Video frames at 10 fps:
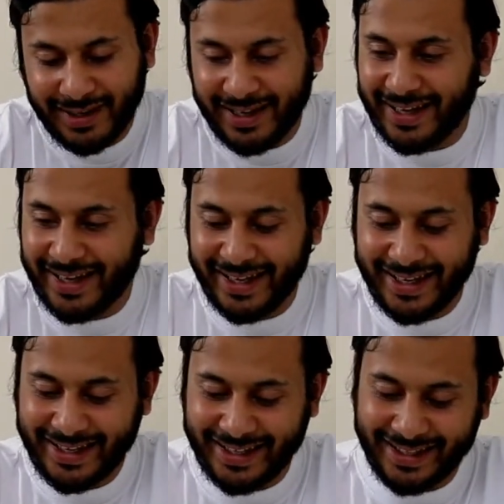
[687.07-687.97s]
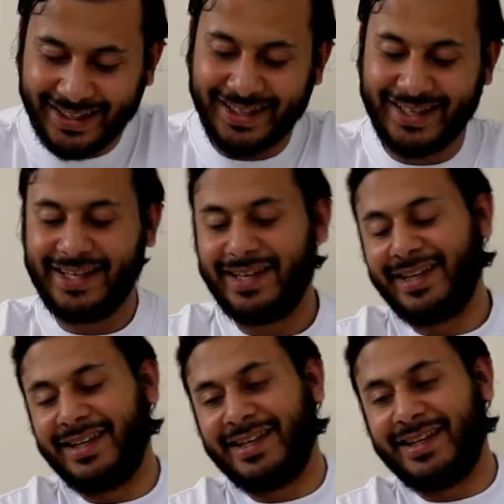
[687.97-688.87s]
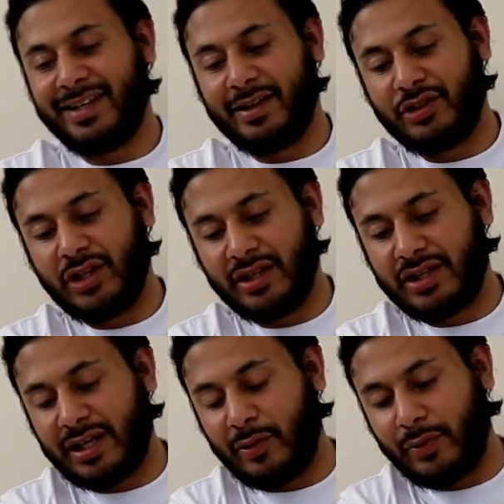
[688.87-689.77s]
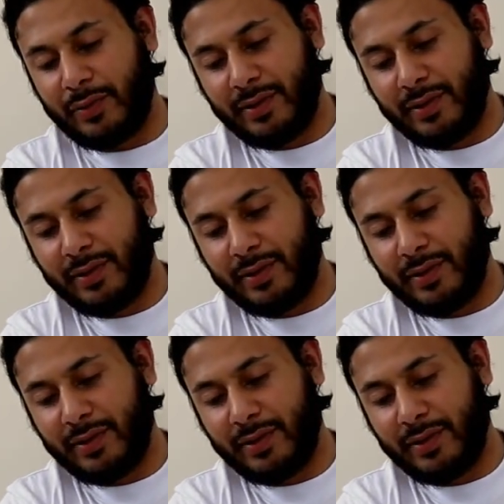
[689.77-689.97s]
Hey, check this out.